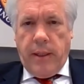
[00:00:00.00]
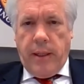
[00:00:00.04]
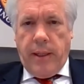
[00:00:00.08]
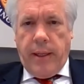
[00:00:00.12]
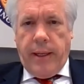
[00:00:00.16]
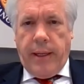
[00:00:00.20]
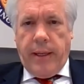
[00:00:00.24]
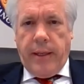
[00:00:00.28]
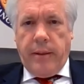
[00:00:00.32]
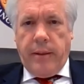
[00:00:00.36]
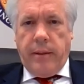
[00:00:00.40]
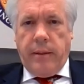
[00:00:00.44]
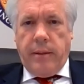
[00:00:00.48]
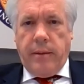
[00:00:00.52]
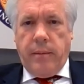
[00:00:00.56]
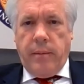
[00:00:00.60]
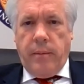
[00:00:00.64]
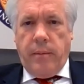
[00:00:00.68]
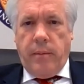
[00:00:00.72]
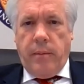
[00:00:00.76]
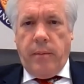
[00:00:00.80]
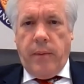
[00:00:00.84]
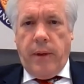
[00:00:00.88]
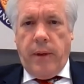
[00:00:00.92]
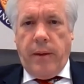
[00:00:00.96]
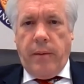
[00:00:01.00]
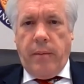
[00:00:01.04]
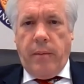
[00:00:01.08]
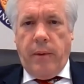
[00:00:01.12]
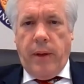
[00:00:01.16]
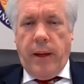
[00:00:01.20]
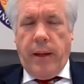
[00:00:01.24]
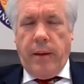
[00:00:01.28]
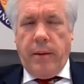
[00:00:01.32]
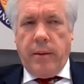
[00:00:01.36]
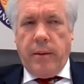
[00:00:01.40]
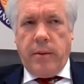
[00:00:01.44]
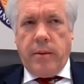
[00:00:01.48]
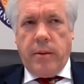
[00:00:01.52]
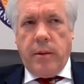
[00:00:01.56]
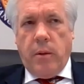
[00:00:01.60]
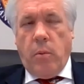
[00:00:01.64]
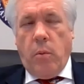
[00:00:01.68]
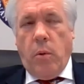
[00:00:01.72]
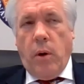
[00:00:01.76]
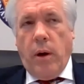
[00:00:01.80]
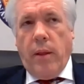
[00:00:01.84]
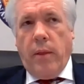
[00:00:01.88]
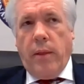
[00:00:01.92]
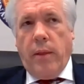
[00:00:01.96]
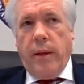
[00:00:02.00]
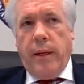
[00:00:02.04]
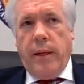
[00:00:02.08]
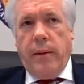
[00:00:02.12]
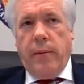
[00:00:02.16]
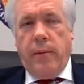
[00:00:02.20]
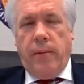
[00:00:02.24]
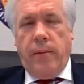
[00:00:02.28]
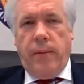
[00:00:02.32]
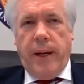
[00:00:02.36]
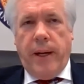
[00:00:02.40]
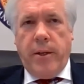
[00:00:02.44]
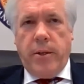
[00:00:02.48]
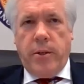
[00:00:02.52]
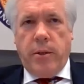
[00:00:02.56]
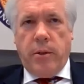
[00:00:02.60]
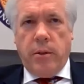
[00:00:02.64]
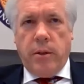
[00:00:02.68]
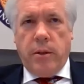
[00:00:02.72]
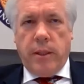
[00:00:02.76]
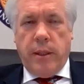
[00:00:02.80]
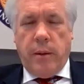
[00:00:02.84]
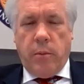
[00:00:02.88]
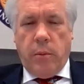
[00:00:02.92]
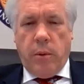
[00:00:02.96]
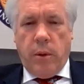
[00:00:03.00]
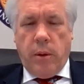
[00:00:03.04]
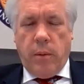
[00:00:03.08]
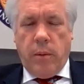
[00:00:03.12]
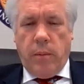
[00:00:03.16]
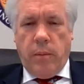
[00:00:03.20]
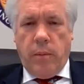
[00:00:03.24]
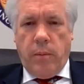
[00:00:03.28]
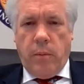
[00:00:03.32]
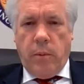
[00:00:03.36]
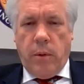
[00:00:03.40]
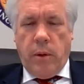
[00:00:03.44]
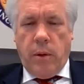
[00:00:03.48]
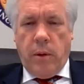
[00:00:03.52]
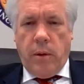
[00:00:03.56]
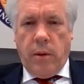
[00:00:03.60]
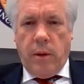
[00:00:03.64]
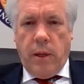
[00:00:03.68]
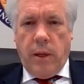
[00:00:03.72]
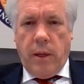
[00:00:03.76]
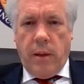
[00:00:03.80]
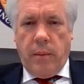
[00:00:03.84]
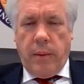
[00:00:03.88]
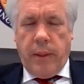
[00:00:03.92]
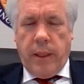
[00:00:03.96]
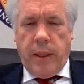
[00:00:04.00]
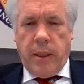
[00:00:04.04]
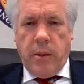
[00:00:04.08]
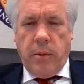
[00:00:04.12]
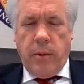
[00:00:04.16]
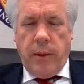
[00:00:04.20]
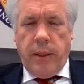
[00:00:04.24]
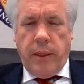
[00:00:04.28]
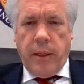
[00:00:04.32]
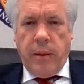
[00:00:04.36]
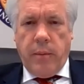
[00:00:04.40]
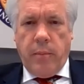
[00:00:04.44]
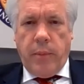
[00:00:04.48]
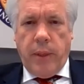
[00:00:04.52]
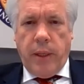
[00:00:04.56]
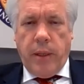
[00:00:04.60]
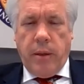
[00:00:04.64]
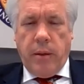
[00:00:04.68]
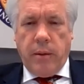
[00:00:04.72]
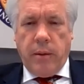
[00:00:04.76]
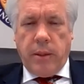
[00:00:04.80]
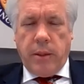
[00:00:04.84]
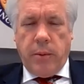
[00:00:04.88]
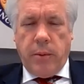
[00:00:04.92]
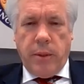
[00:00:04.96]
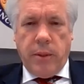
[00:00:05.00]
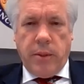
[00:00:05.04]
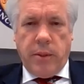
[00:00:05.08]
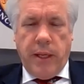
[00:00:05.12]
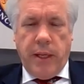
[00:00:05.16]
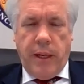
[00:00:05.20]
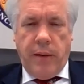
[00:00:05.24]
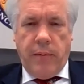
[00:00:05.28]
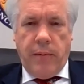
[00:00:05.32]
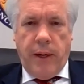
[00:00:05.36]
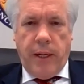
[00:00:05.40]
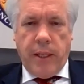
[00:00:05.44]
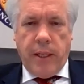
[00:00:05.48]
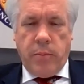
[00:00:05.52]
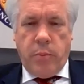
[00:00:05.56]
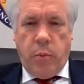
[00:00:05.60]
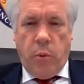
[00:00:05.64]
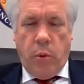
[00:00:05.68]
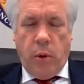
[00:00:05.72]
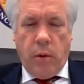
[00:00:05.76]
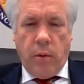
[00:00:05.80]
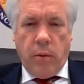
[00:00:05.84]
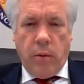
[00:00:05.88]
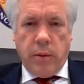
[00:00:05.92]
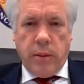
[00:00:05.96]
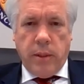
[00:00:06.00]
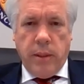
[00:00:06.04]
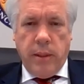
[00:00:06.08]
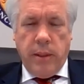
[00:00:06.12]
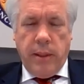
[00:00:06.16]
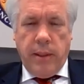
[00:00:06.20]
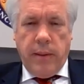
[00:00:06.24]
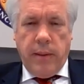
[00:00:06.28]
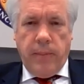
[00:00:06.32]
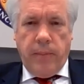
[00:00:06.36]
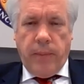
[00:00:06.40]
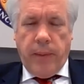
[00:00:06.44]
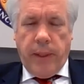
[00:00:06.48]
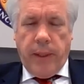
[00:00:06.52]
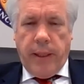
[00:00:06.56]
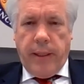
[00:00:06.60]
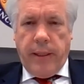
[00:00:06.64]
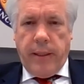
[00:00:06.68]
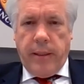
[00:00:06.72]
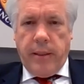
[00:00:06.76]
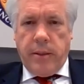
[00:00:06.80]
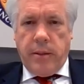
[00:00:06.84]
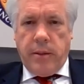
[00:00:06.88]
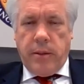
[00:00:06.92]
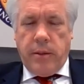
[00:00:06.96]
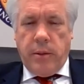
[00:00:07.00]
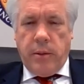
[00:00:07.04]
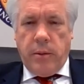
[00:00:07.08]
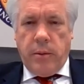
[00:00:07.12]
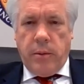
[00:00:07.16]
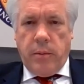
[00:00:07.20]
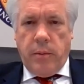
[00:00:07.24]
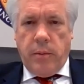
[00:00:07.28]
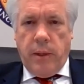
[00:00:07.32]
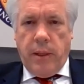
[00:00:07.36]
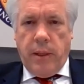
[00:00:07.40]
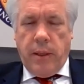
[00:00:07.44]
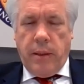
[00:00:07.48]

And right. and so one of the features that we're including in the bill to incentivize portals is to